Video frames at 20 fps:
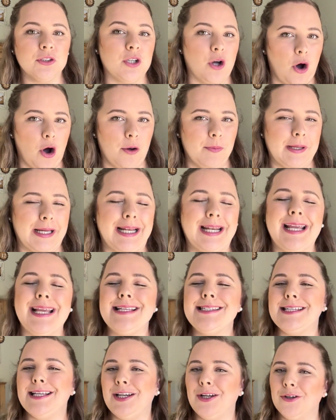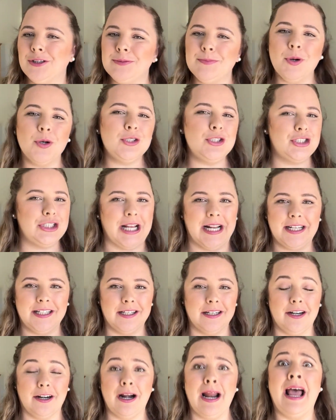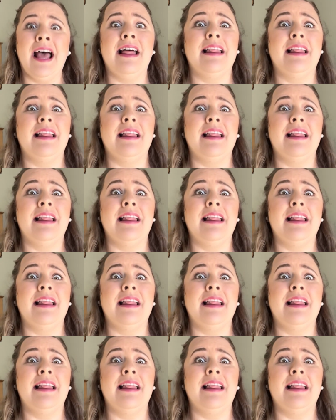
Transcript: Carmen is a lot more gentler